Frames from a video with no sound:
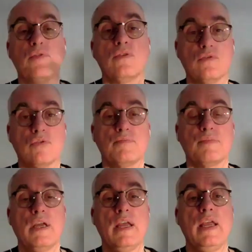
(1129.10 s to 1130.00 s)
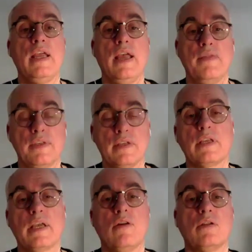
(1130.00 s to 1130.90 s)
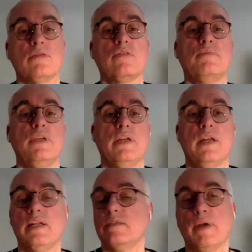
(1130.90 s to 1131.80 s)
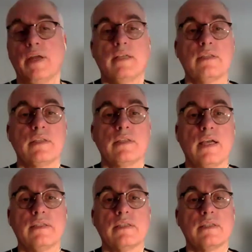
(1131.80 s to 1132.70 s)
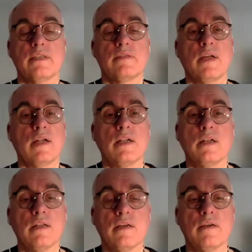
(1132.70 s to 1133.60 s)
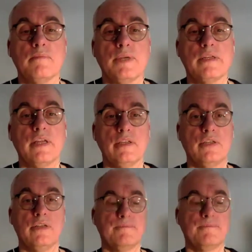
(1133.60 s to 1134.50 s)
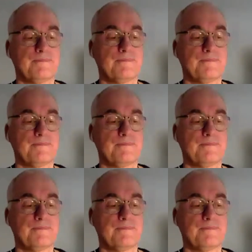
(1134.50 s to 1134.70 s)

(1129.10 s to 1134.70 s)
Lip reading: the full group. And this can also be enhanced by exercises as well, meditation.